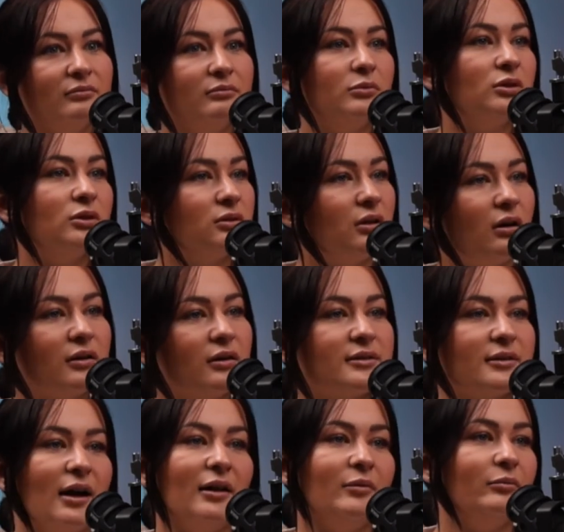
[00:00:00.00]
Bulldogs
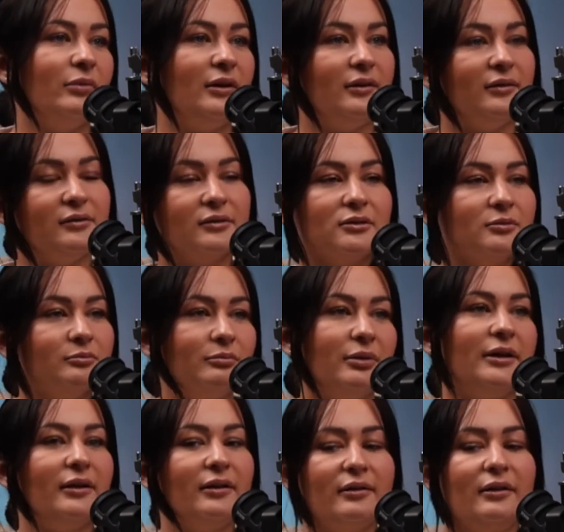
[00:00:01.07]
can be,
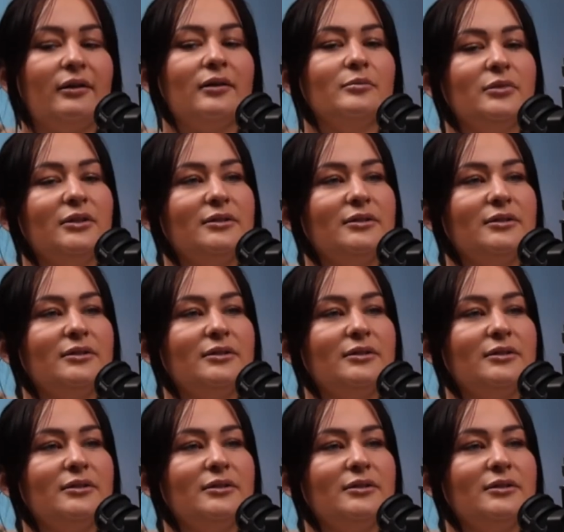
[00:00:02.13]
big. They can be